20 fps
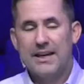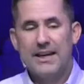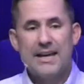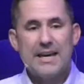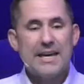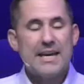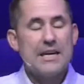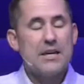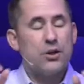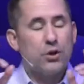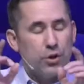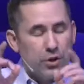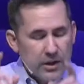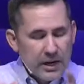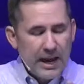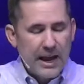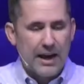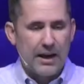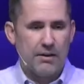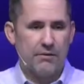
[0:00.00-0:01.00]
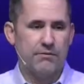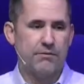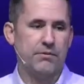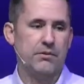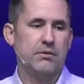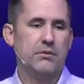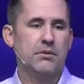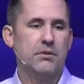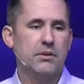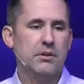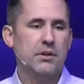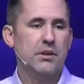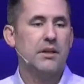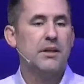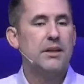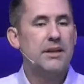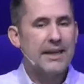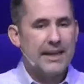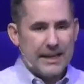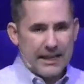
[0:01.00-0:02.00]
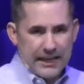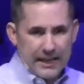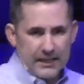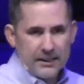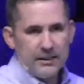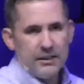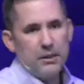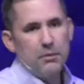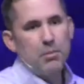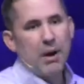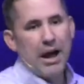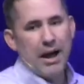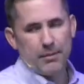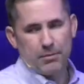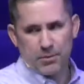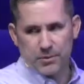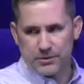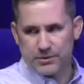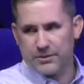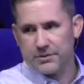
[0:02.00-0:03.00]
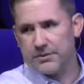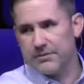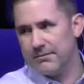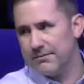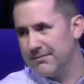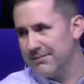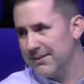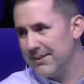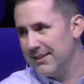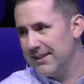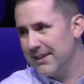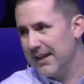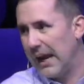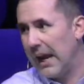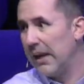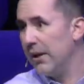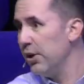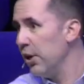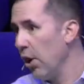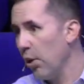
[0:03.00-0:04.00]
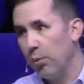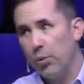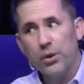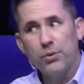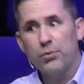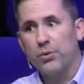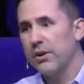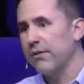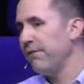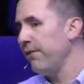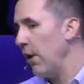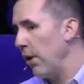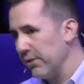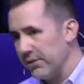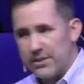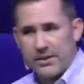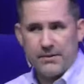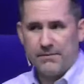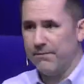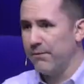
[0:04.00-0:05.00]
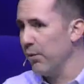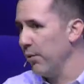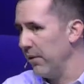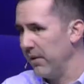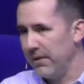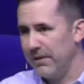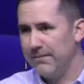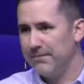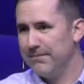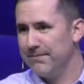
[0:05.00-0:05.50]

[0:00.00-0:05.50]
He could have hidden the Bibles, and no one would have faulted him for it.